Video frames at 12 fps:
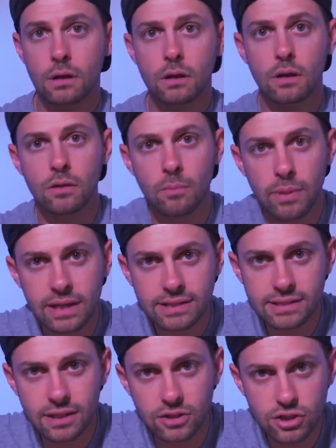The base
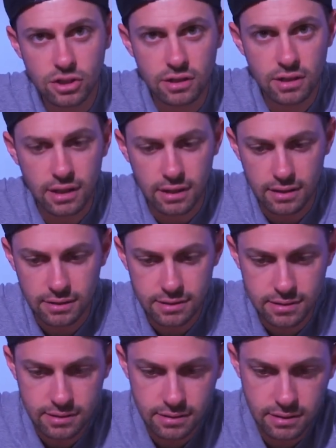station
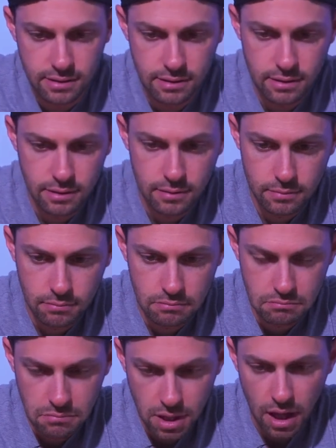is
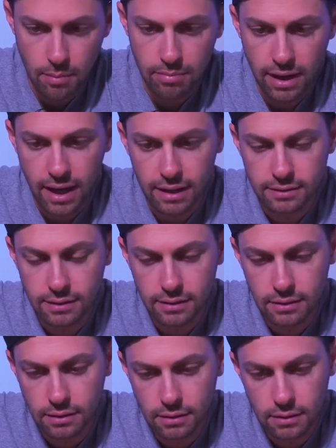compact.
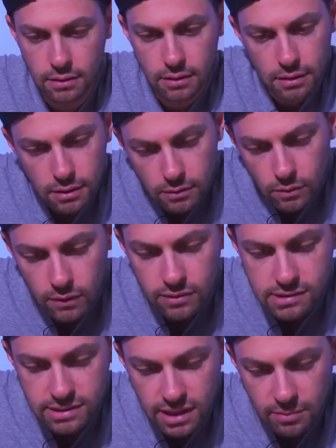We have
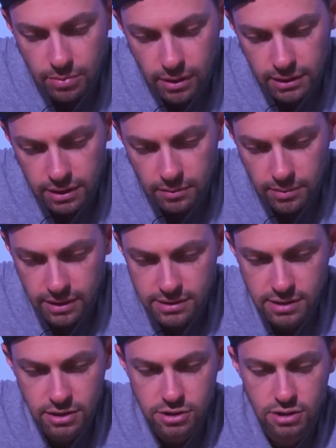a sync button on the base
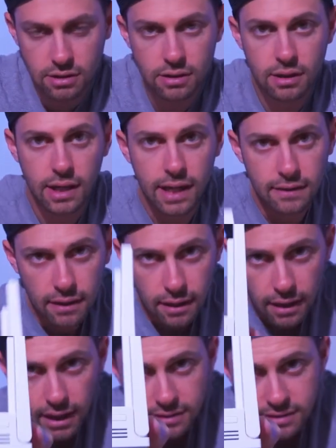station and the
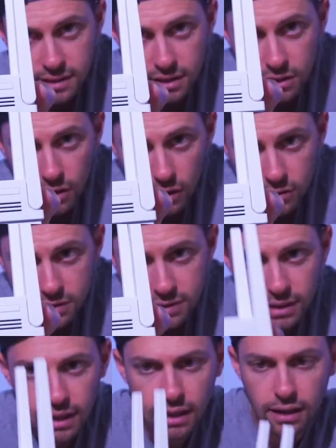SD card
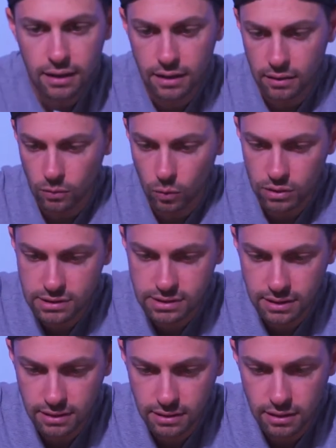slot on one
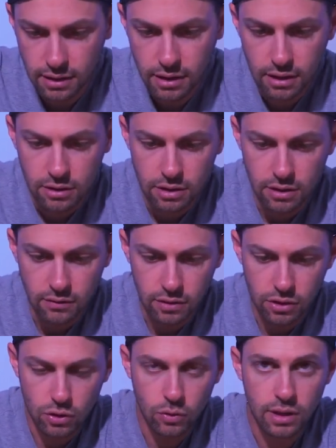side. You have a
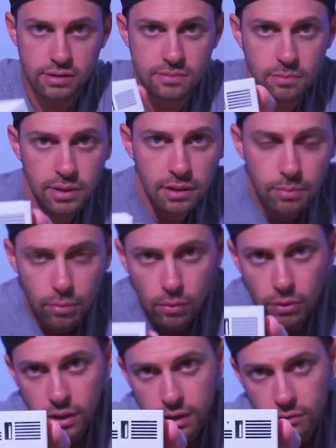USB
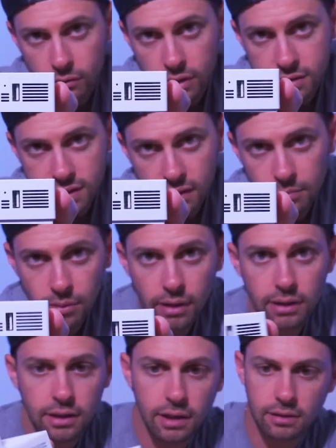port and a reset button
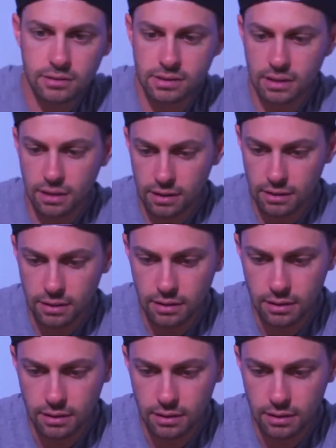on the other side.